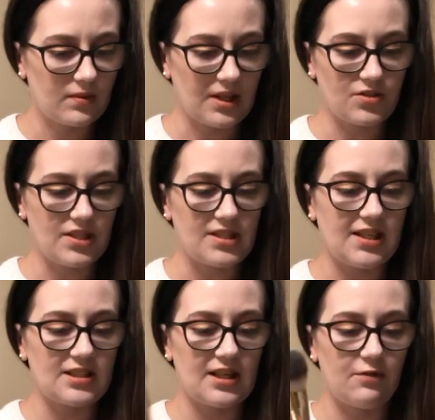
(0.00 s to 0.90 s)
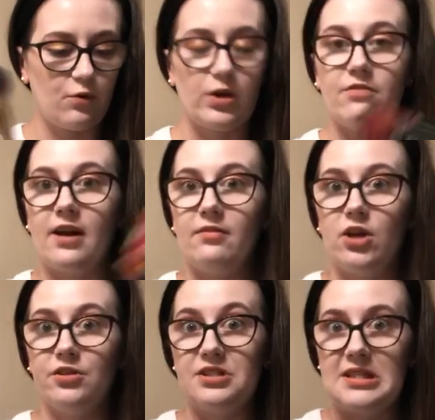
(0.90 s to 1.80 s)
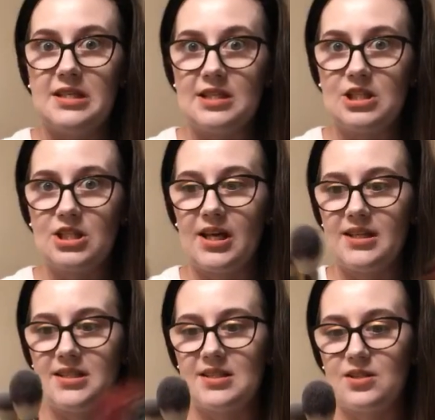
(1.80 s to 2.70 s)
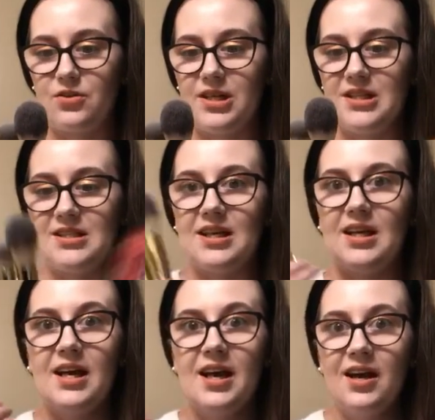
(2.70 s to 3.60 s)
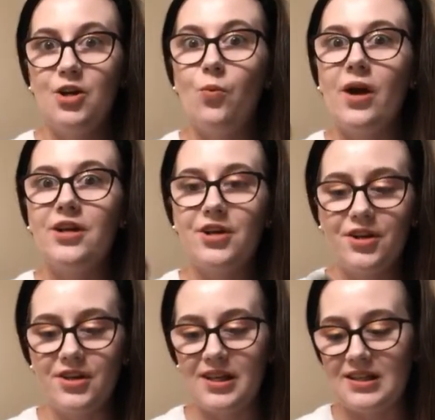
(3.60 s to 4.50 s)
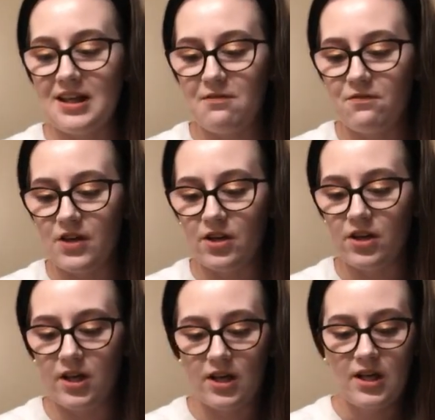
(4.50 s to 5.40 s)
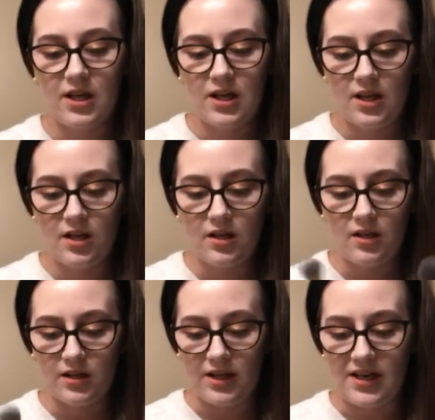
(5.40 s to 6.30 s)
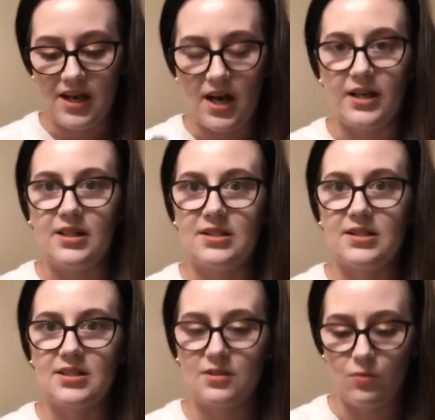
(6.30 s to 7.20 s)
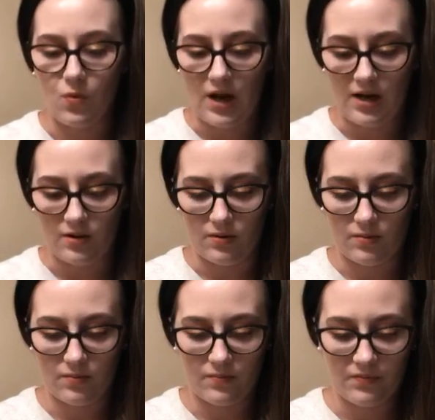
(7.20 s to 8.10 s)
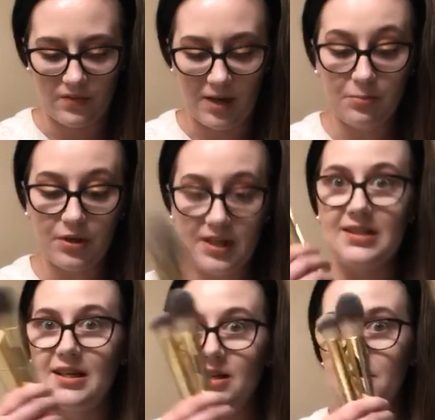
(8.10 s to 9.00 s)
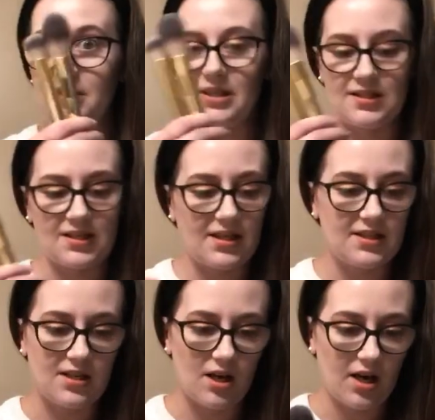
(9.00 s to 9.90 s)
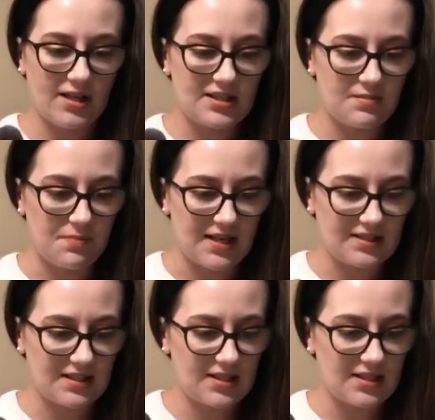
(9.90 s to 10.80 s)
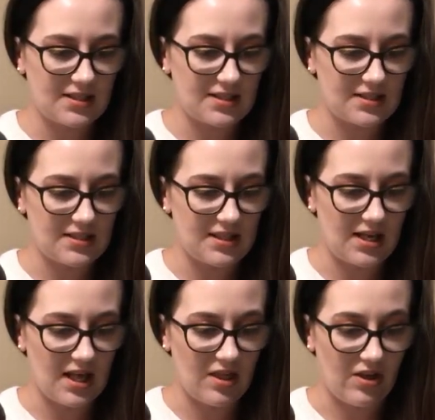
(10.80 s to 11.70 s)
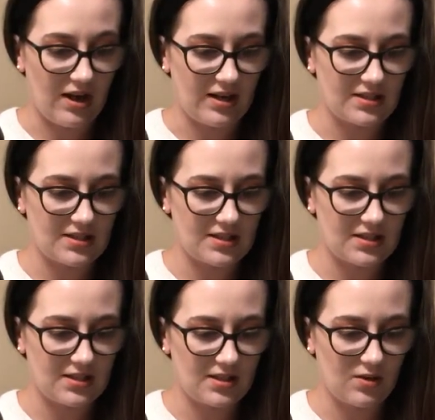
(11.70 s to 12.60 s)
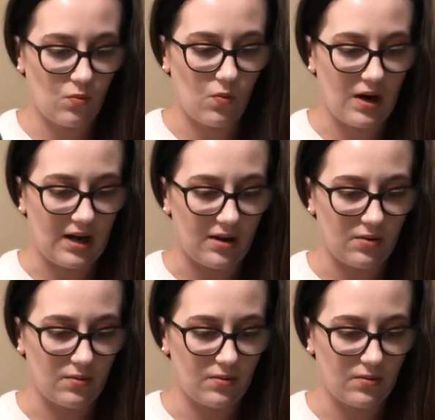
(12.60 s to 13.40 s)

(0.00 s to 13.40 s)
That's crazy. That's like $45 each. That is crazy. No wonder like they feel like nice. Wow. I'm pretty excited about these. I did not expect to see that. Wow.